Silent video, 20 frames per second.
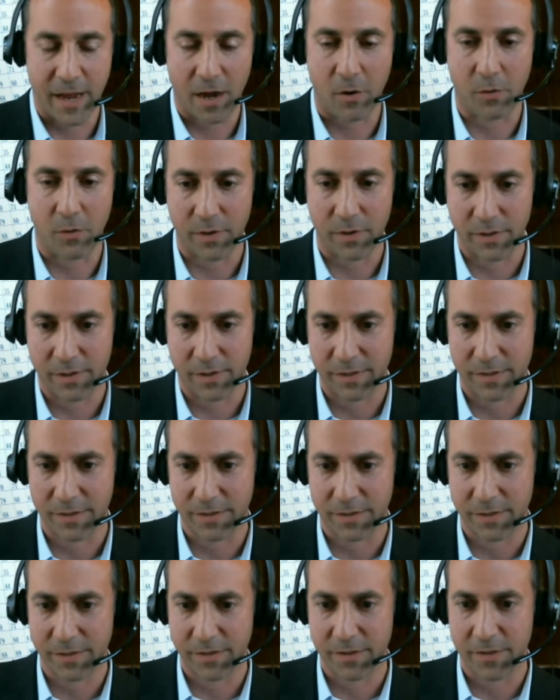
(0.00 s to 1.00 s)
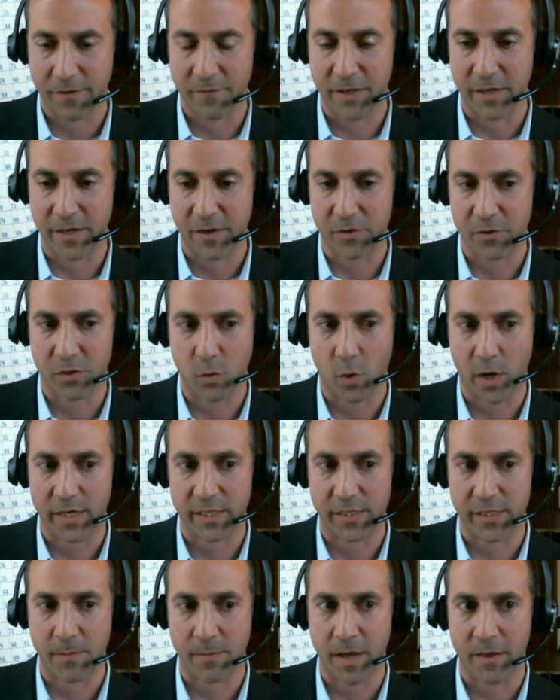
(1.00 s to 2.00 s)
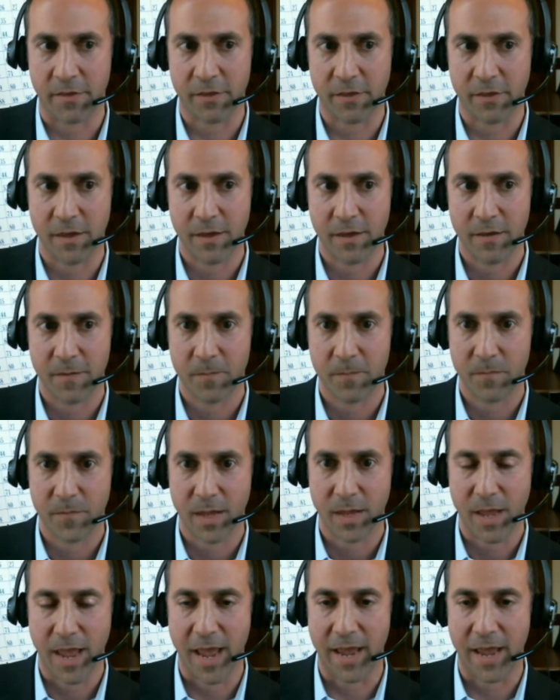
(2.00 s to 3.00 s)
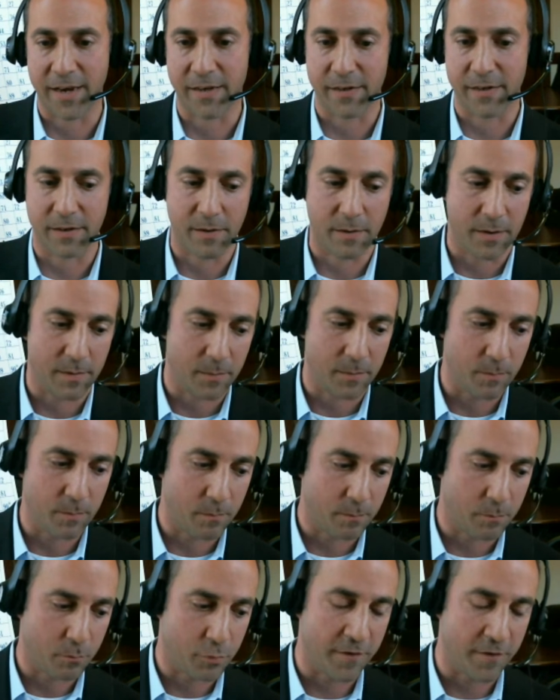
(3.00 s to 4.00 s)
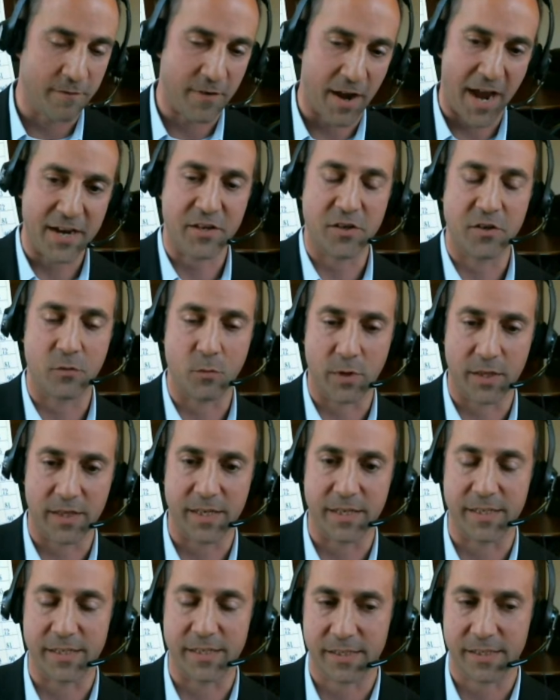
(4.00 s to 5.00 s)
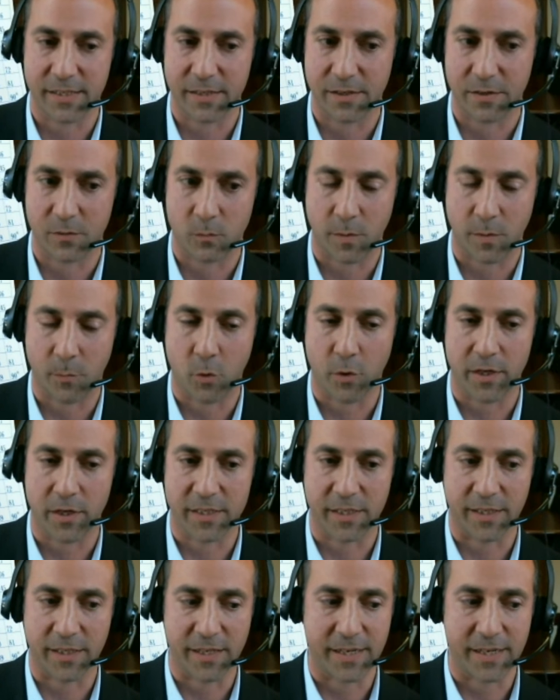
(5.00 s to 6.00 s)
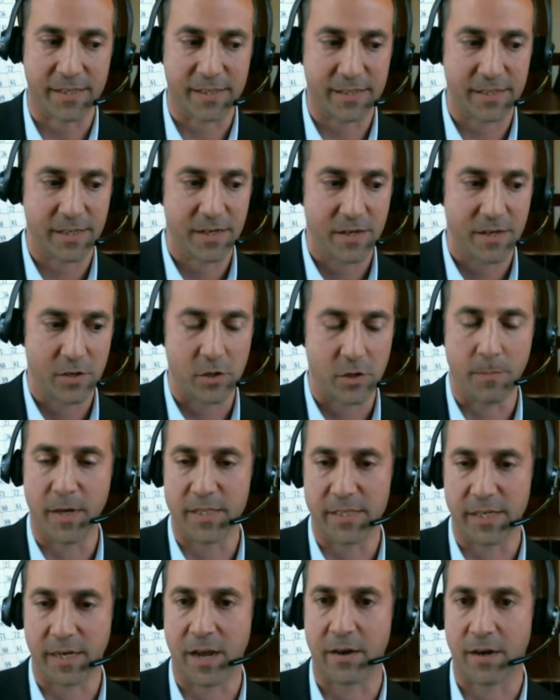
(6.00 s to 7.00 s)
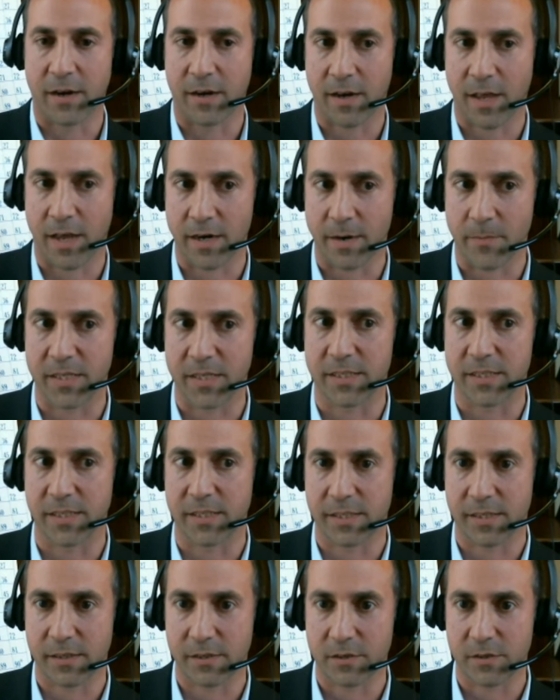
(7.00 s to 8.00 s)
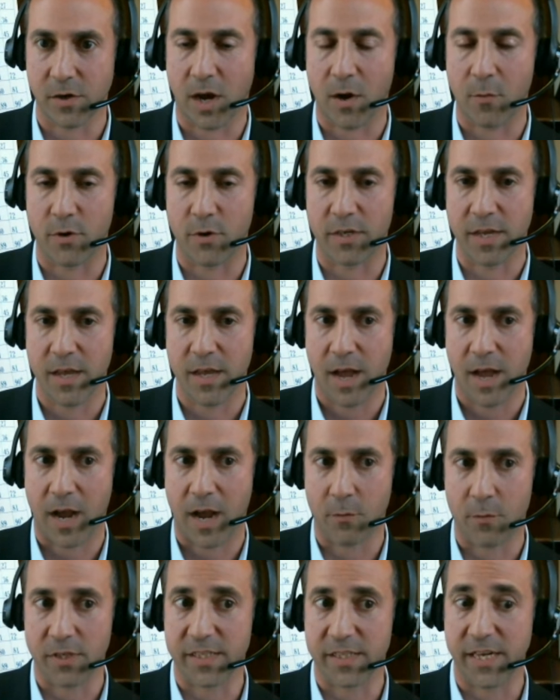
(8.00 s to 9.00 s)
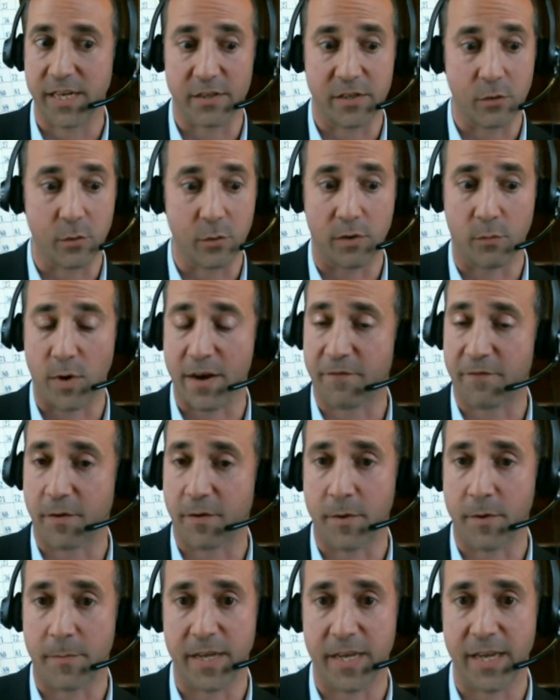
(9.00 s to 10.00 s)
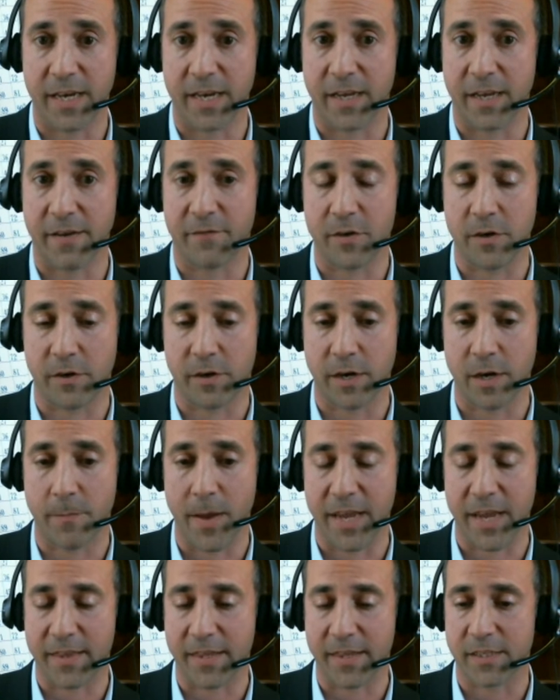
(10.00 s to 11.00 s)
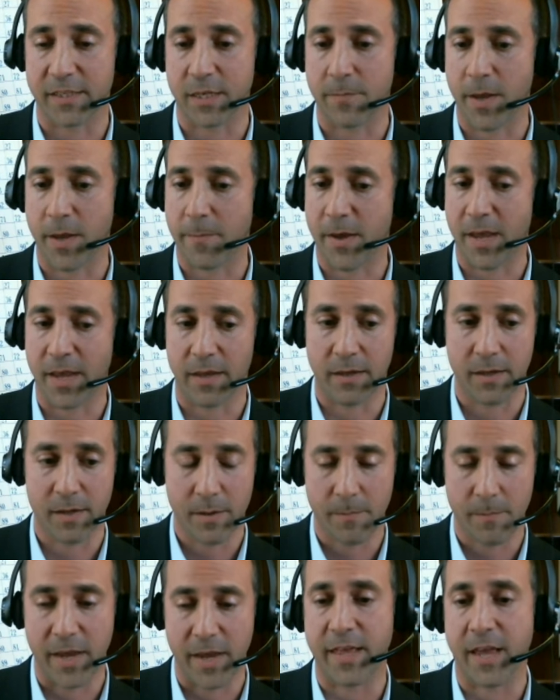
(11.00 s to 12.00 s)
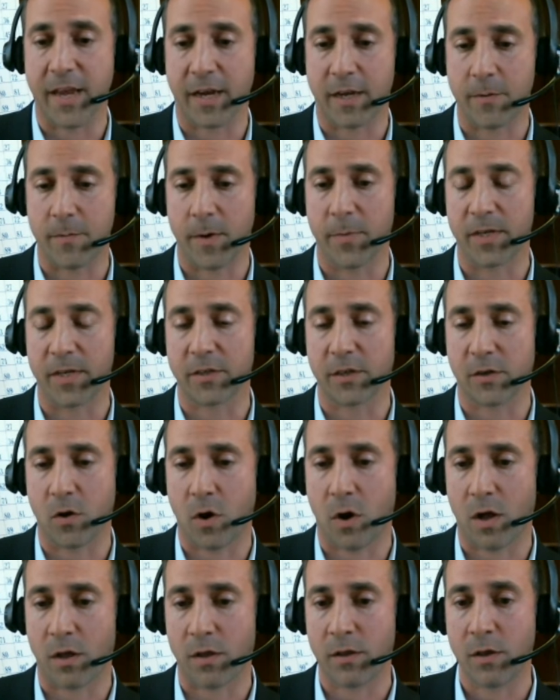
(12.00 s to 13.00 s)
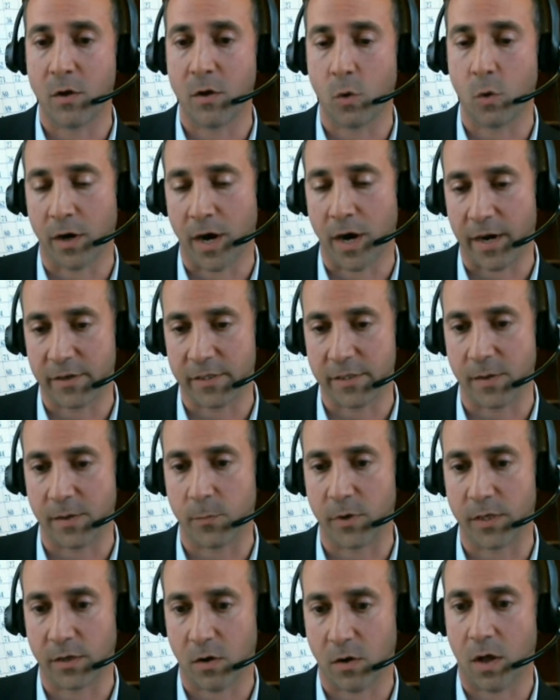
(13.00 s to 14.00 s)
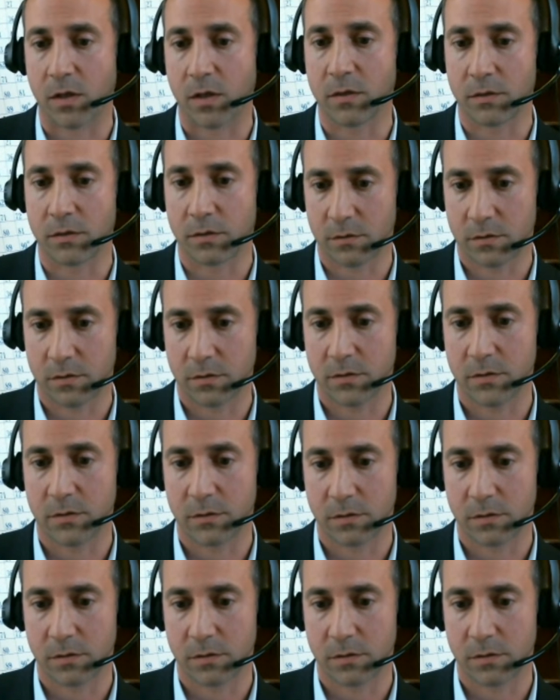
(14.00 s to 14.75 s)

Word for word: out the videos twice a month and provide you with these reports and lists, you're missing out on a lot of business. So I would I would say do it right from the beginning if you're going to make this commitment, make that commitment to call or hire someone to call. And